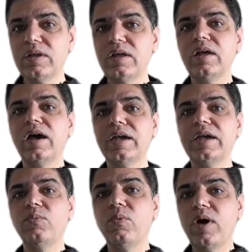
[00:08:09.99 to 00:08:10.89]

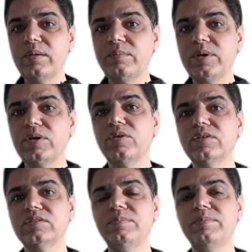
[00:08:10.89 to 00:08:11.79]
Again, why? Because
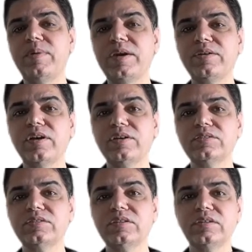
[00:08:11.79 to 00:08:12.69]
the
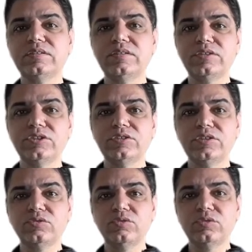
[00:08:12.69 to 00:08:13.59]
pancreas secretions are
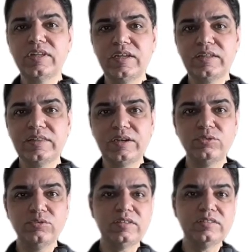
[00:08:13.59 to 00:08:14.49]
so thick that
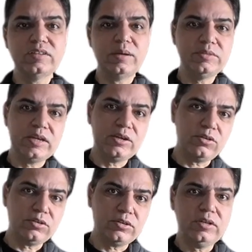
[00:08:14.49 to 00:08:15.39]
those enzymes, they cannot